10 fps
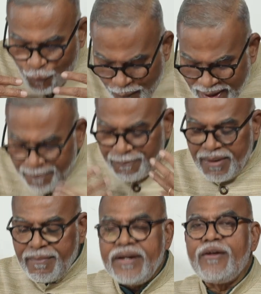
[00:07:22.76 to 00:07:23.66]
When
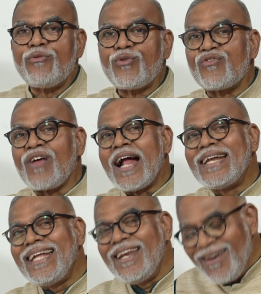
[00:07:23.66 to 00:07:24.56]
primitive
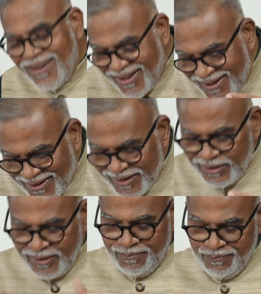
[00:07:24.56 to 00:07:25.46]
society
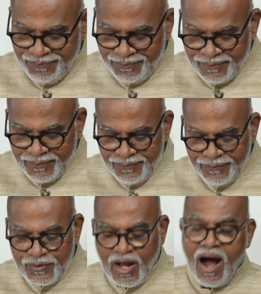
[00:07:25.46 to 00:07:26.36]
learned
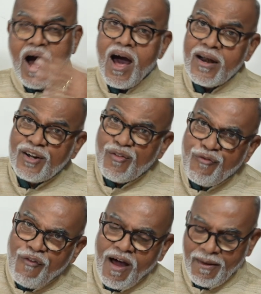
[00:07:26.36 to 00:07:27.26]
the art of
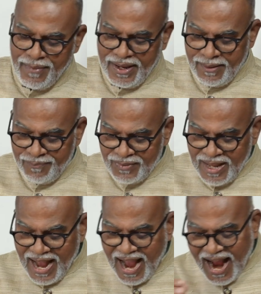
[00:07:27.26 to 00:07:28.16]
farming
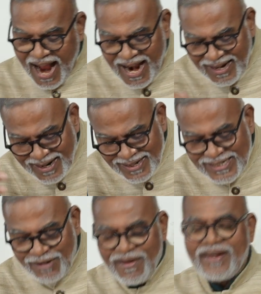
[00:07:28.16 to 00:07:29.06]
and
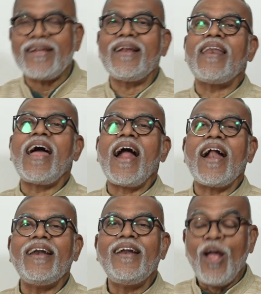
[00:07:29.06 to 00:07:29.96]
cultivating
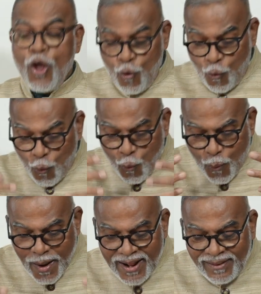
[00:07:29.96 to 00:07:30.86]
land,
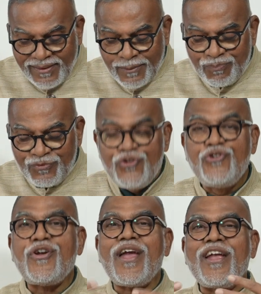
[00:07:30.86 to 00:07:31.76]
wealth
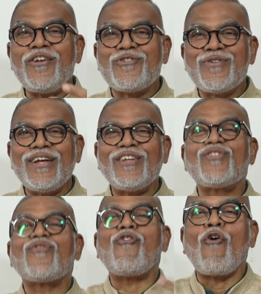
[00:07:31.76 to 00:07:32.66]
changed
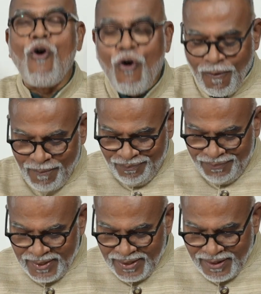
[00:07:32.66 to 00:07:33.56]
its form
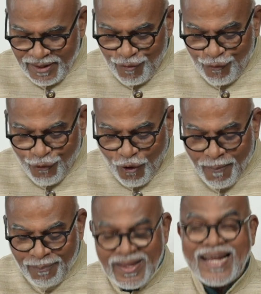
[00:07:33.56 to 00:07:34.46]

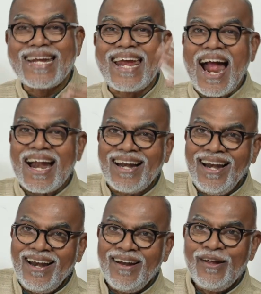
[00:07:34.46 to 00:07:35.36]
from cattle